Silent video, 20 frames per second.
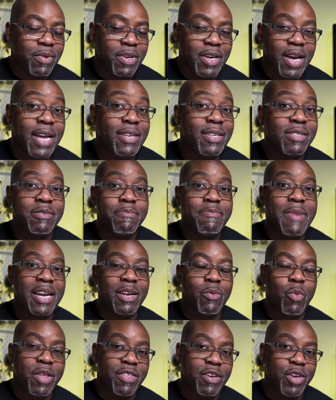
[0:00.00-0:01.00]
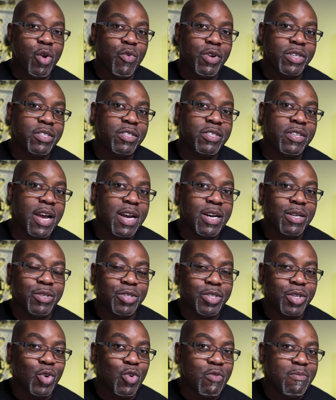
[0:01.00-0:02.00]
It doesn't matter whether you're in
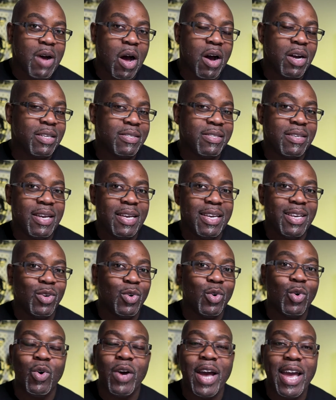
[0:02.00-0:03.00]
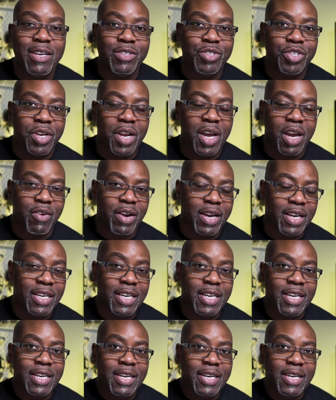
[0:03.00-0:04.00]
sales or marketing or engineering,
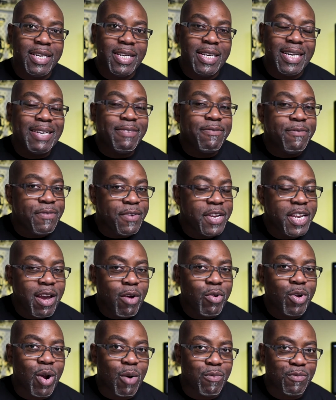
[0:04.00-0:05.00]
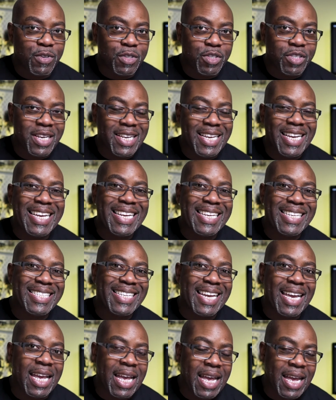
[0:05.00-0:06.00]
video conferencing
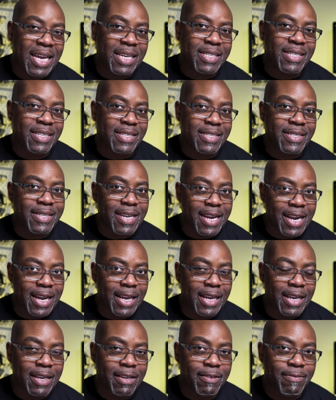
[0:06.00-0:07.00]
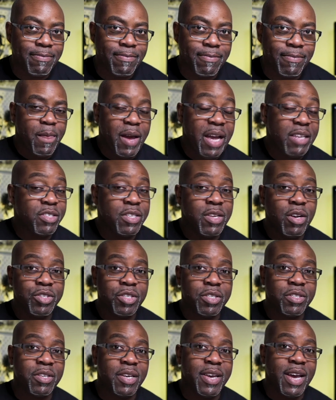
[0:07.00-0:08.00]
is here to stay. It's not
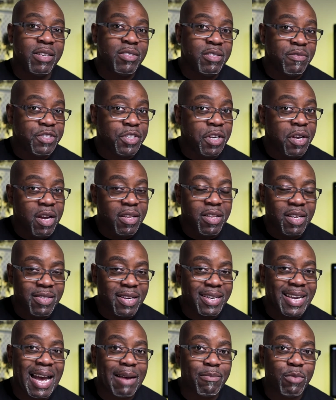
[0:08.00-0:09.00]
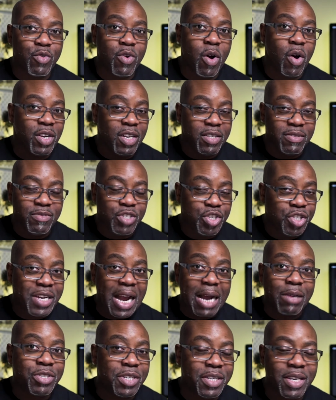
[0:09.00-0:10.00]
just a case of turning the camera on and
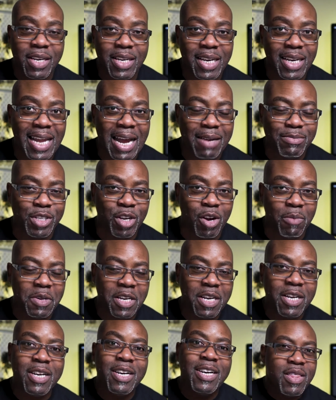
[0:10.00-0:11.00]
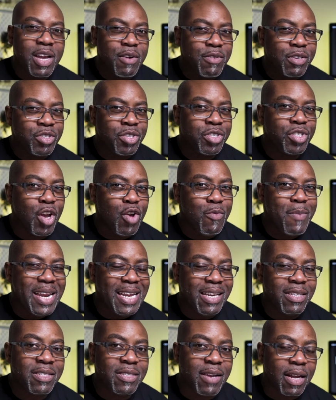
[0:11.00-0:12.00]
shouting at your laptop. There are so
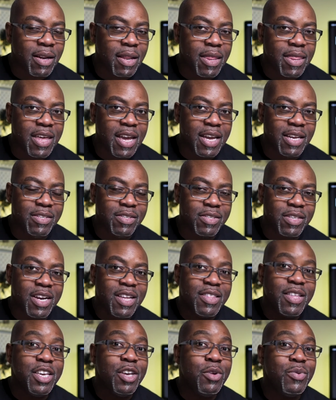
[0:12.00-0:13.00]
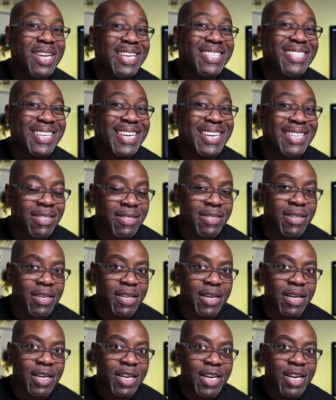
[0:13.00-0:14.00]
many subtle things that you need to
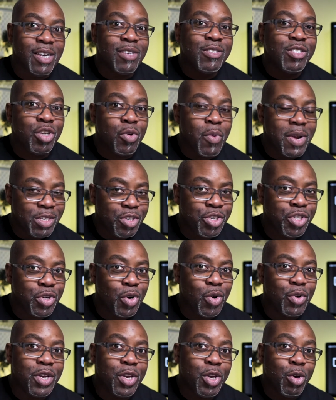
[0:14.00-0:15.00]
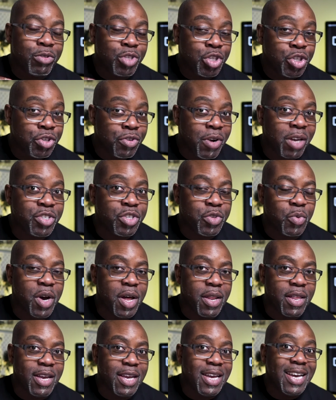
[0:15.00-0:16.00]
consider to ensure that you're
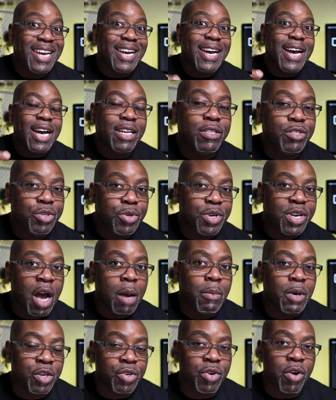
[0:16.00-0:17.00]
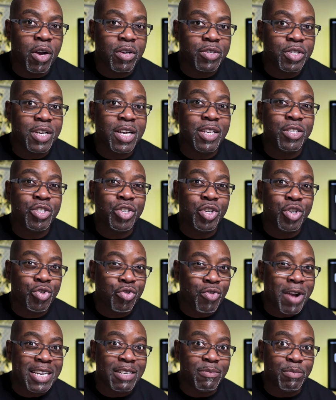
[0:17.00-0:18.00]
trustworthy and you come across as
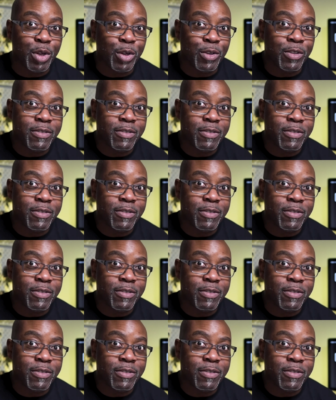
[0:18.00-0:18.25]
credible.